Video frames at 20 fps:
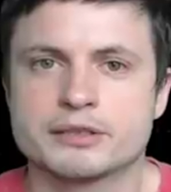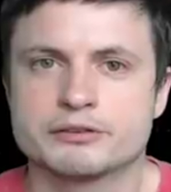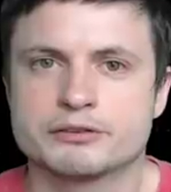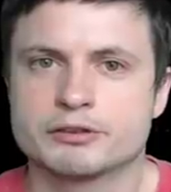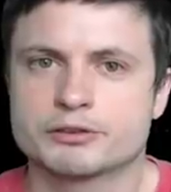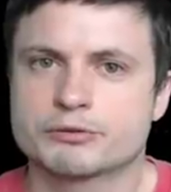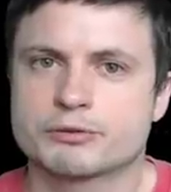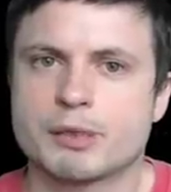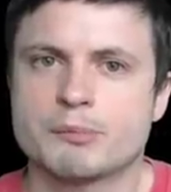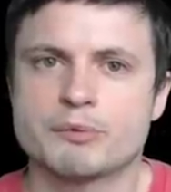
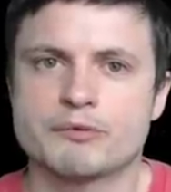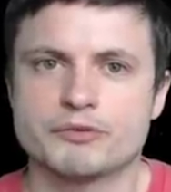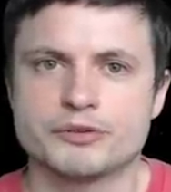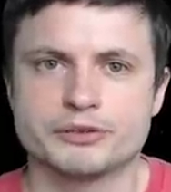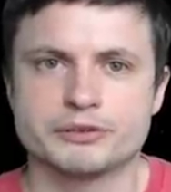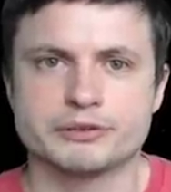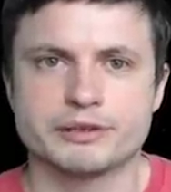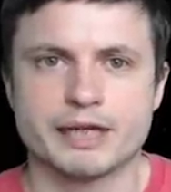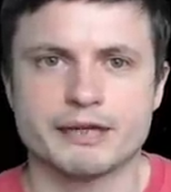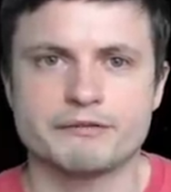subscribe if you
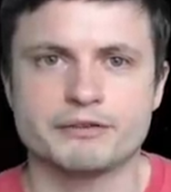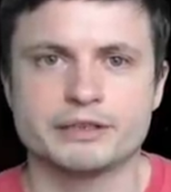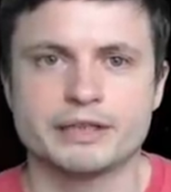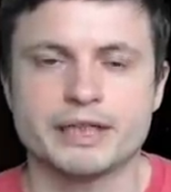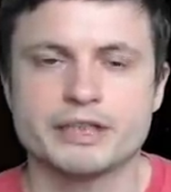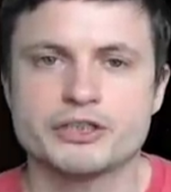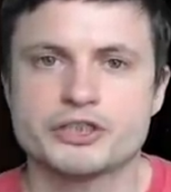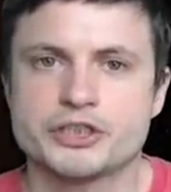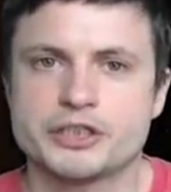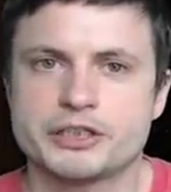still haven't,
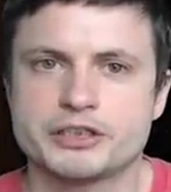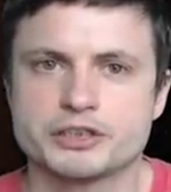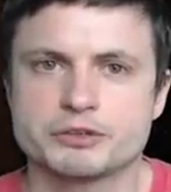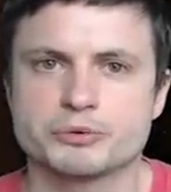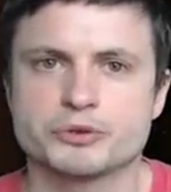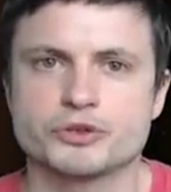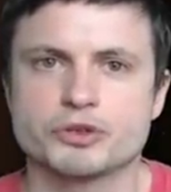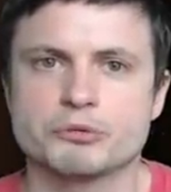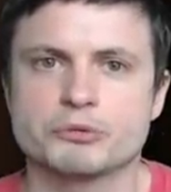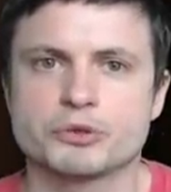and share this
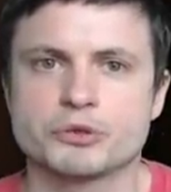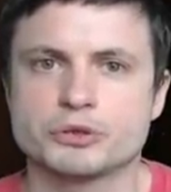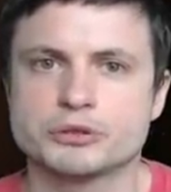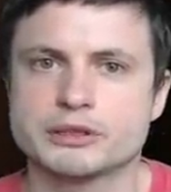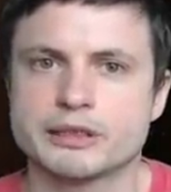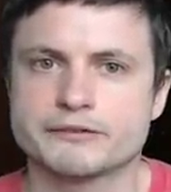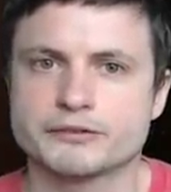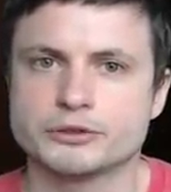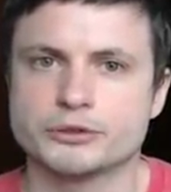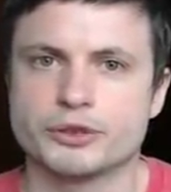with someone who
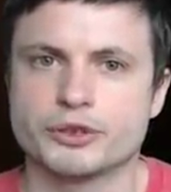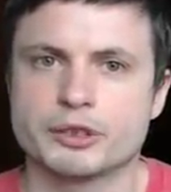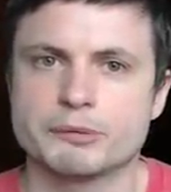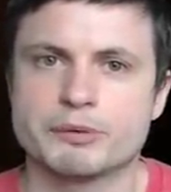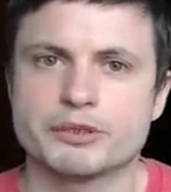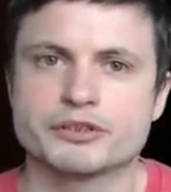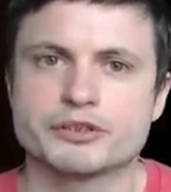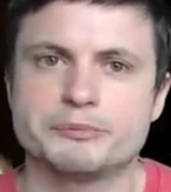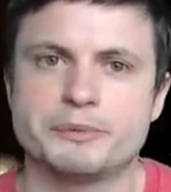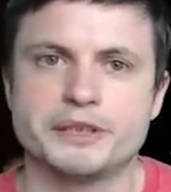loves learning
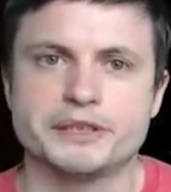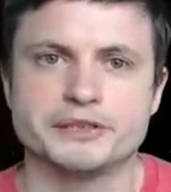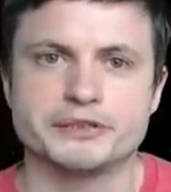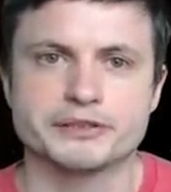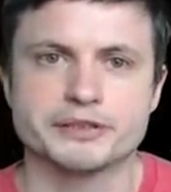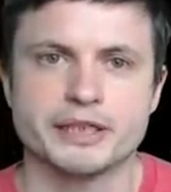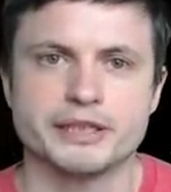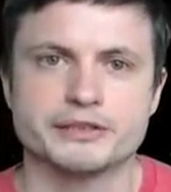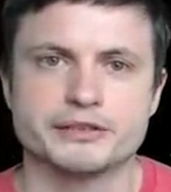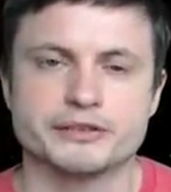about space and
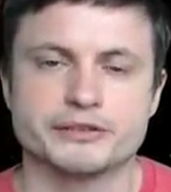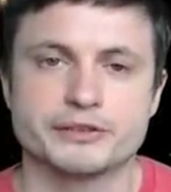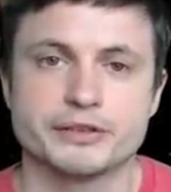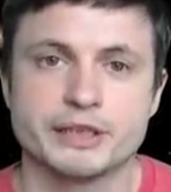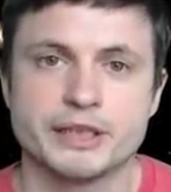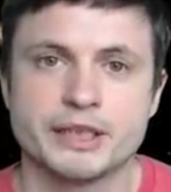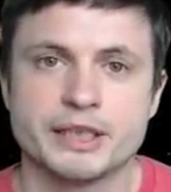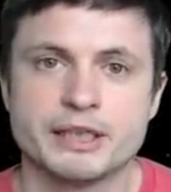sciences.